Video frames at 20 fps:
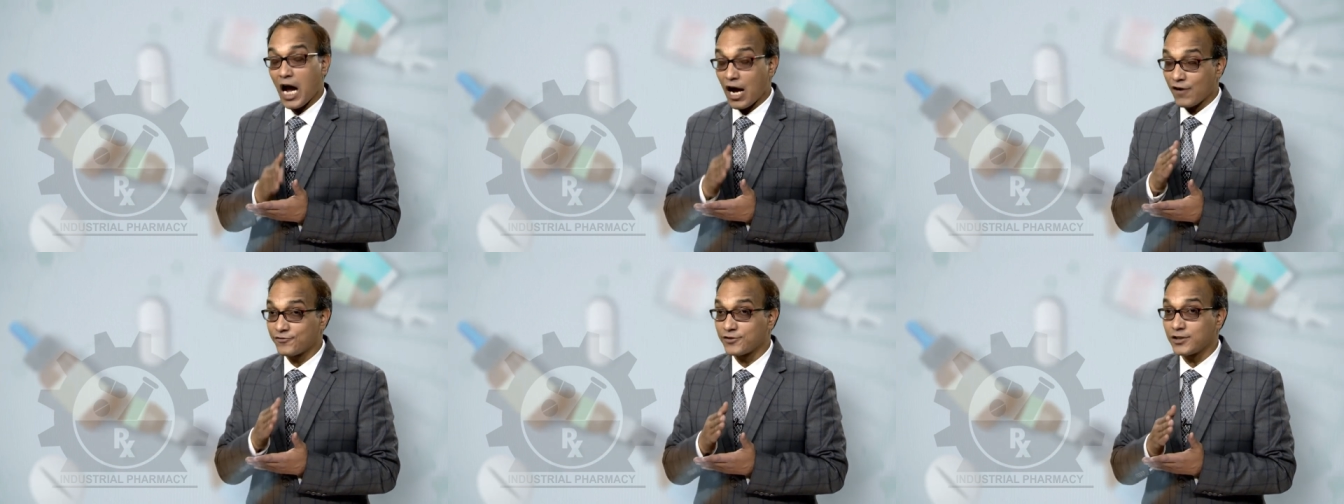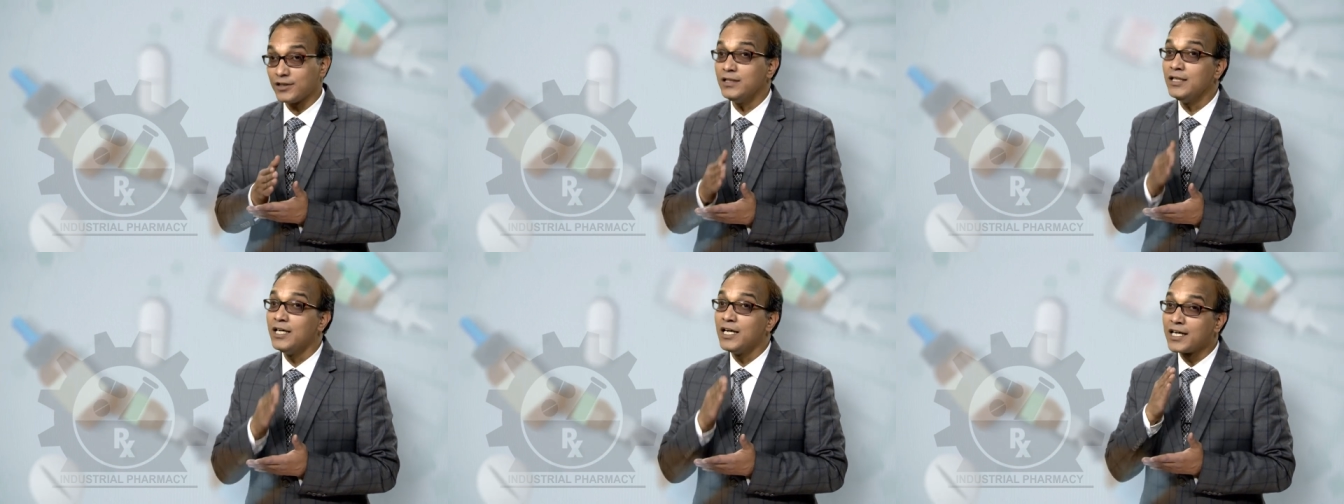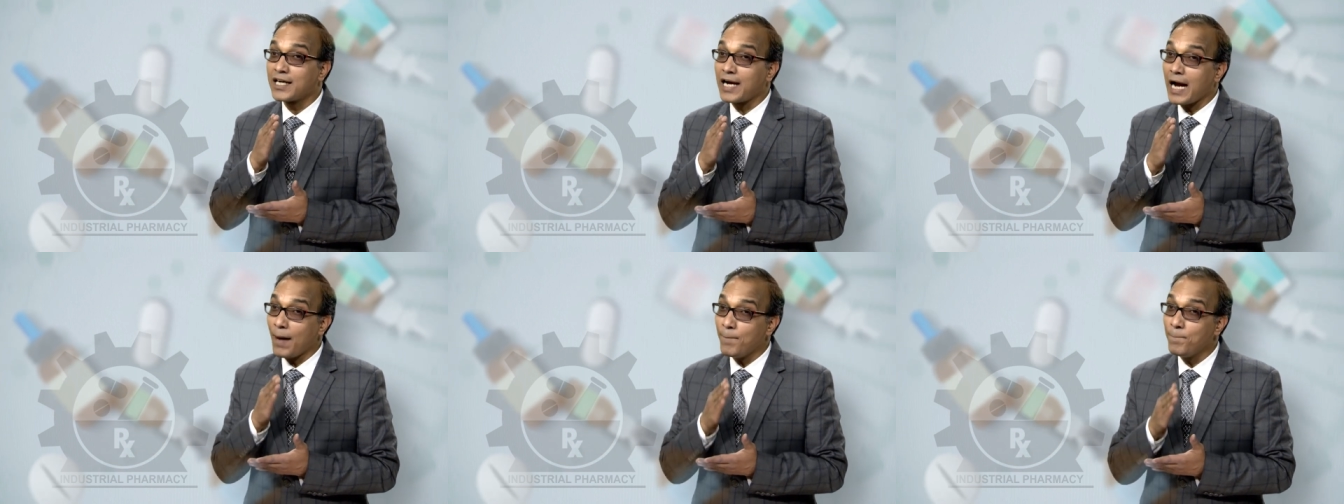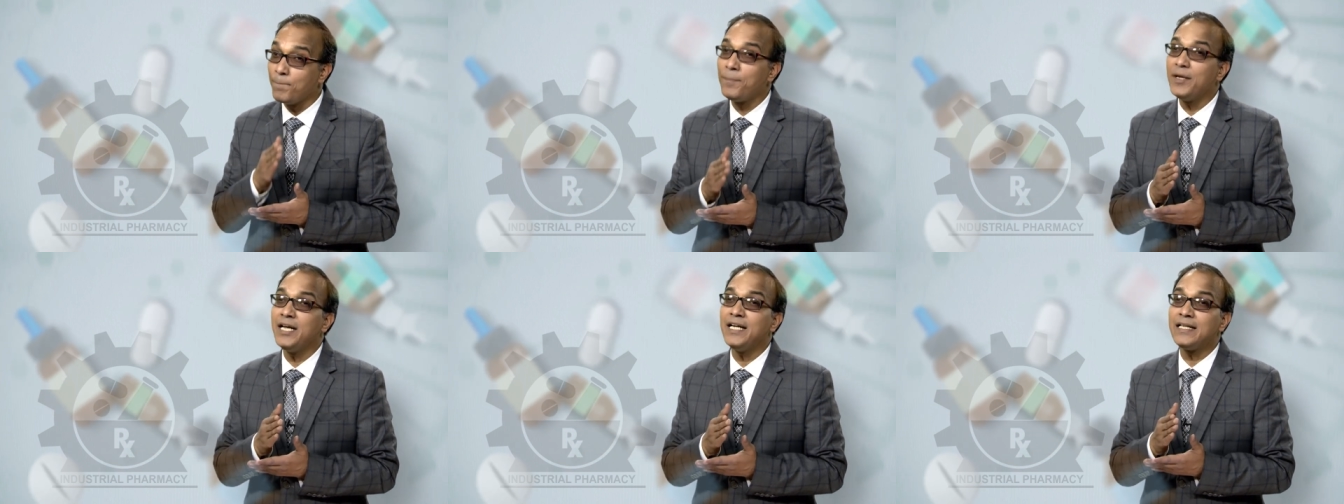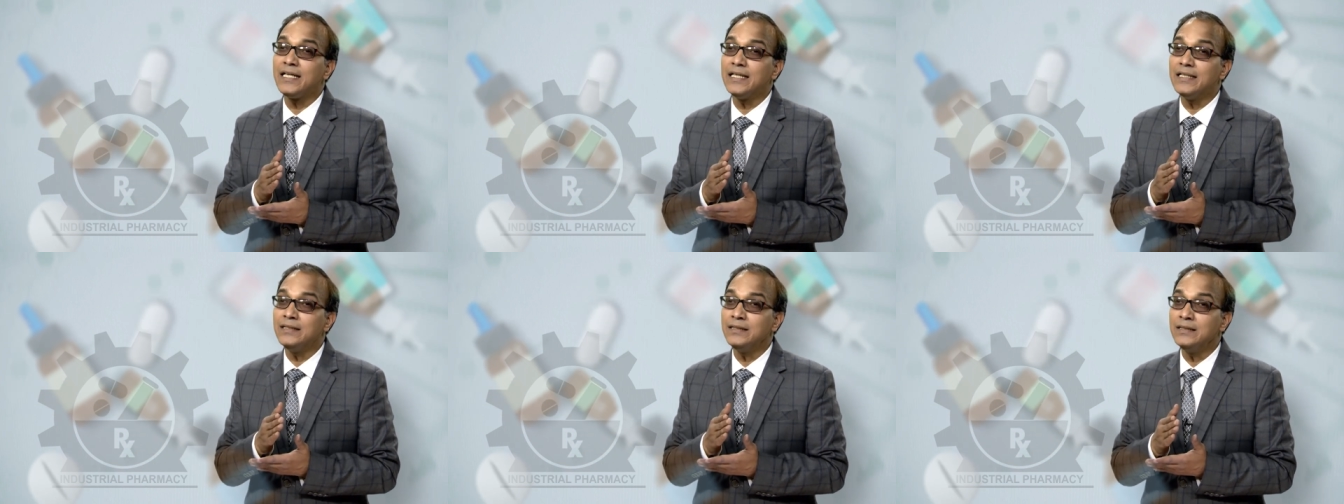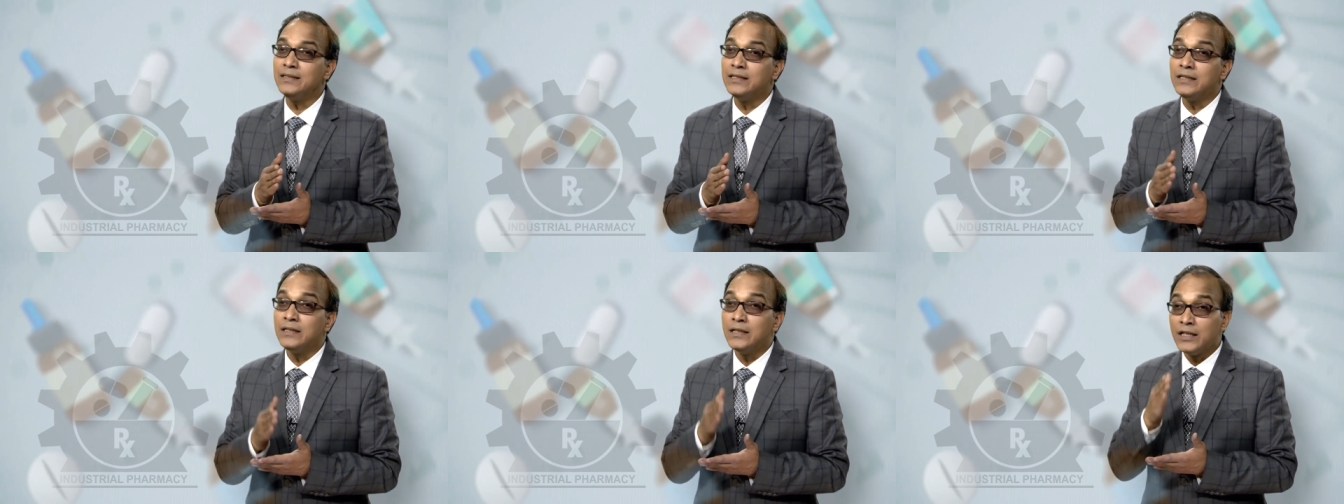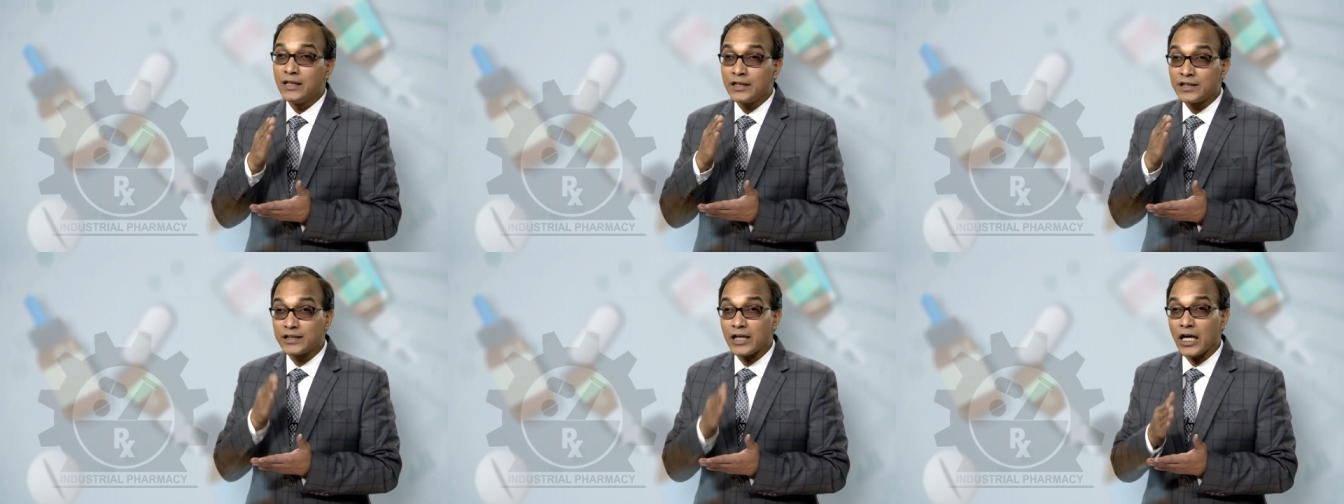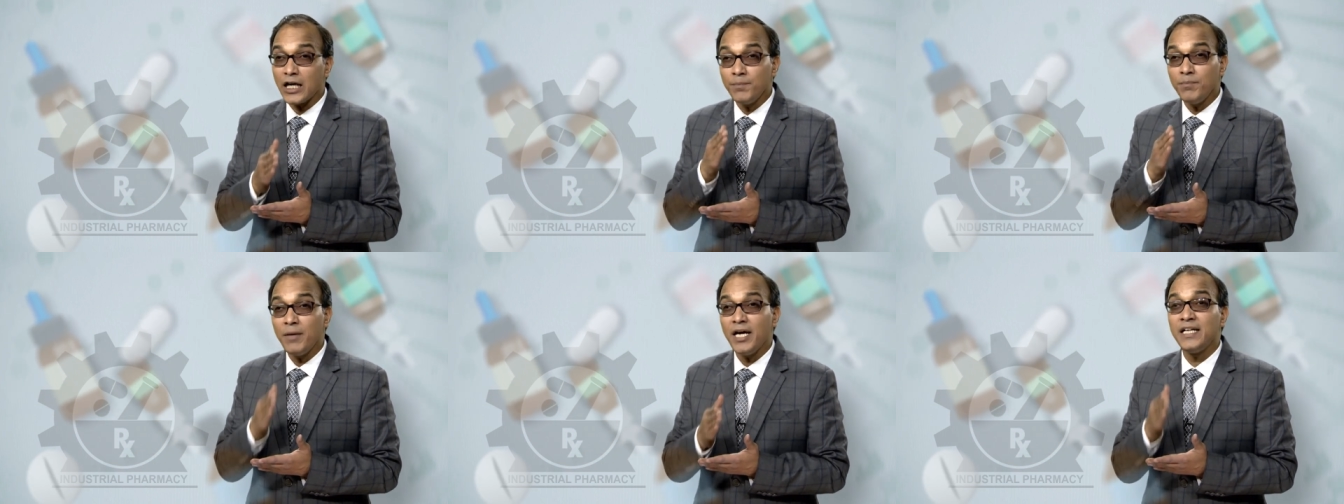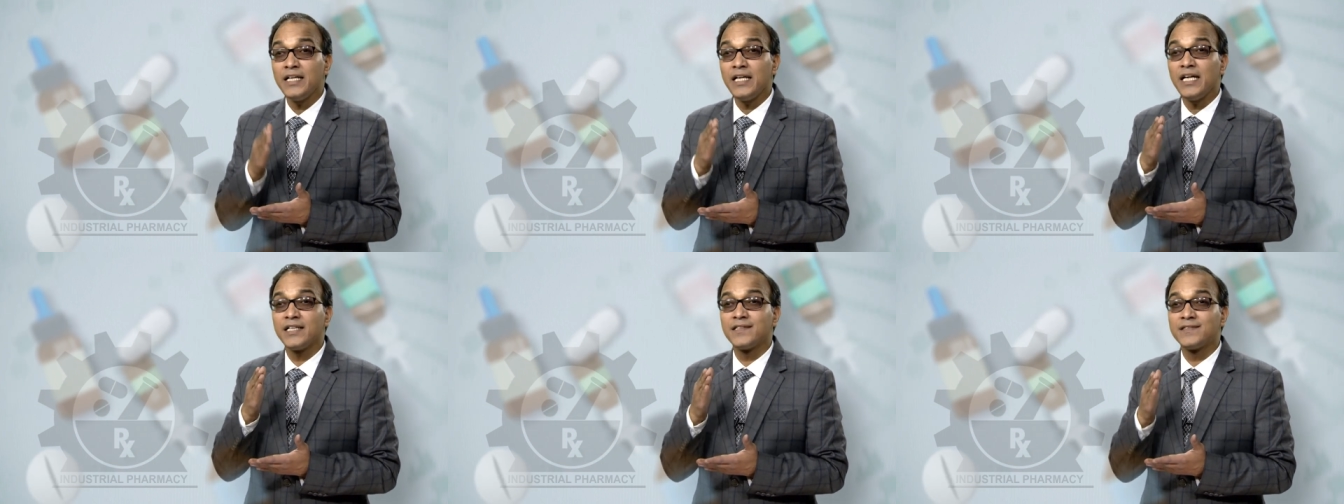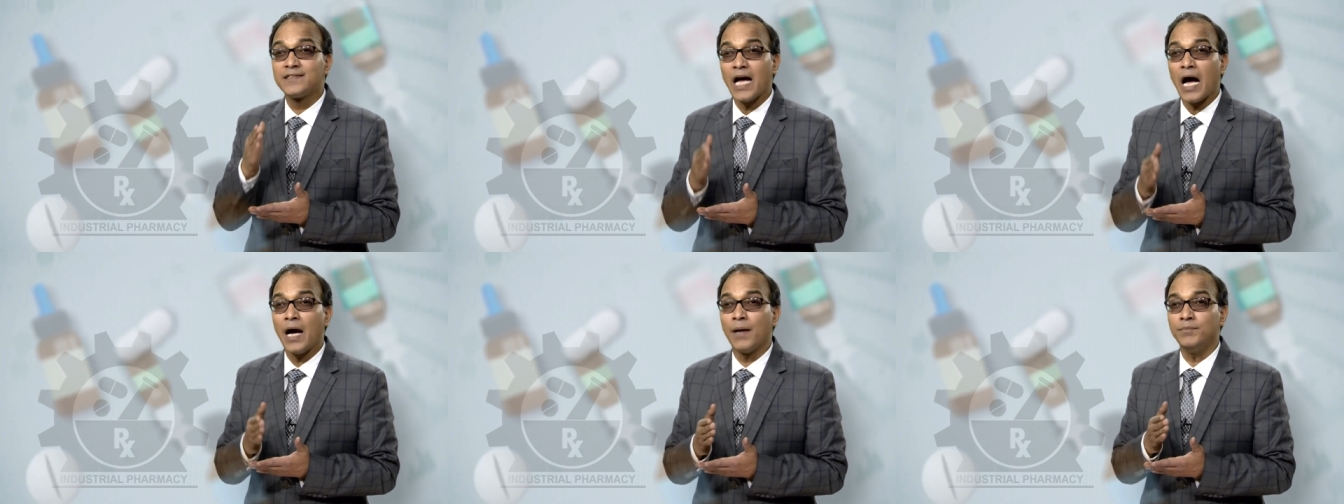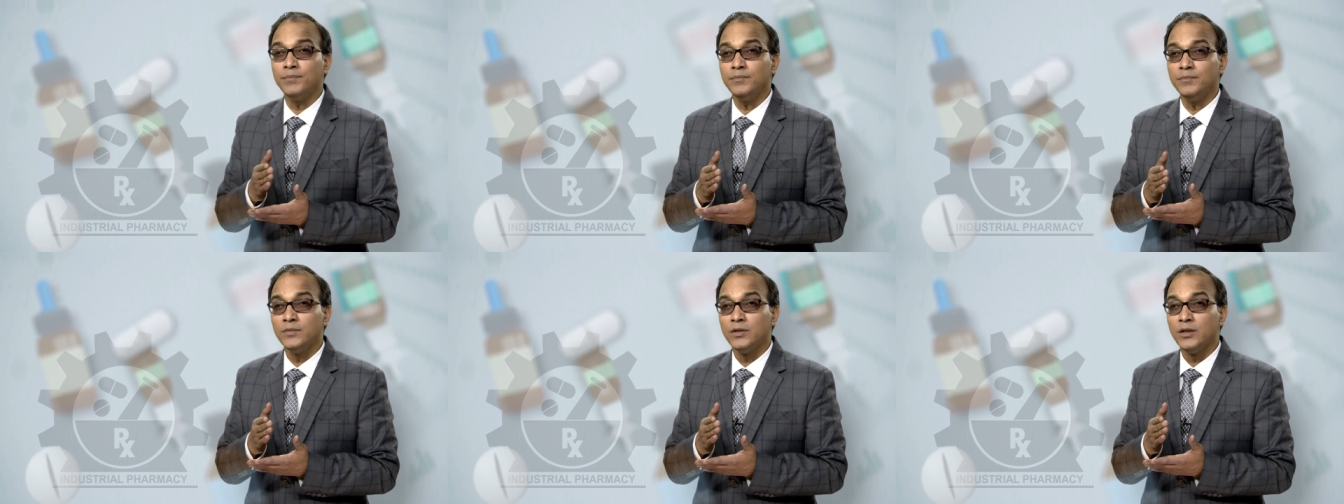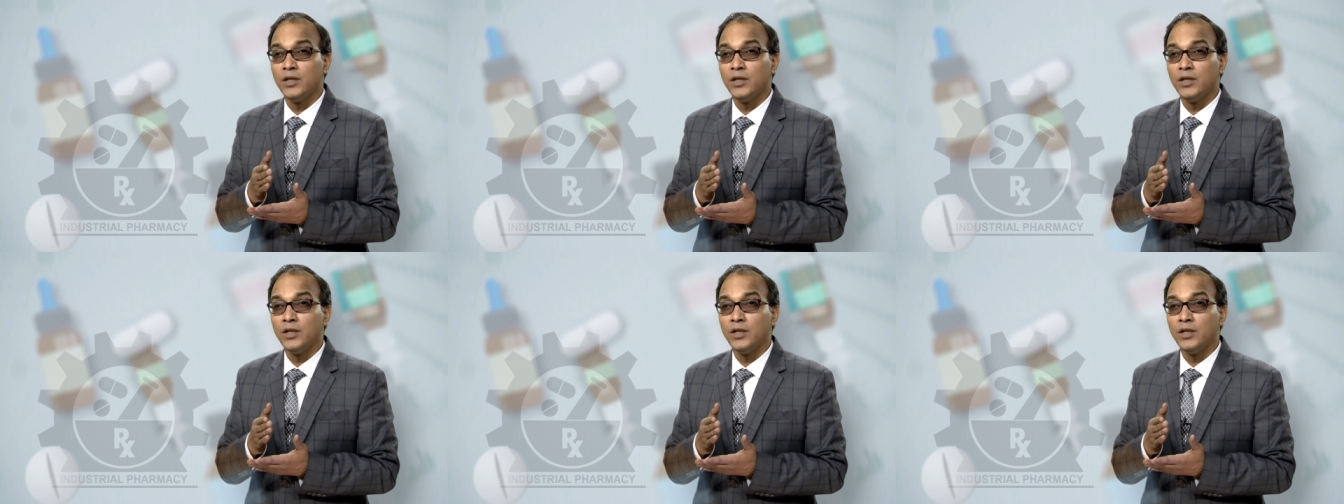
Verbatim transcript: after completing term and exam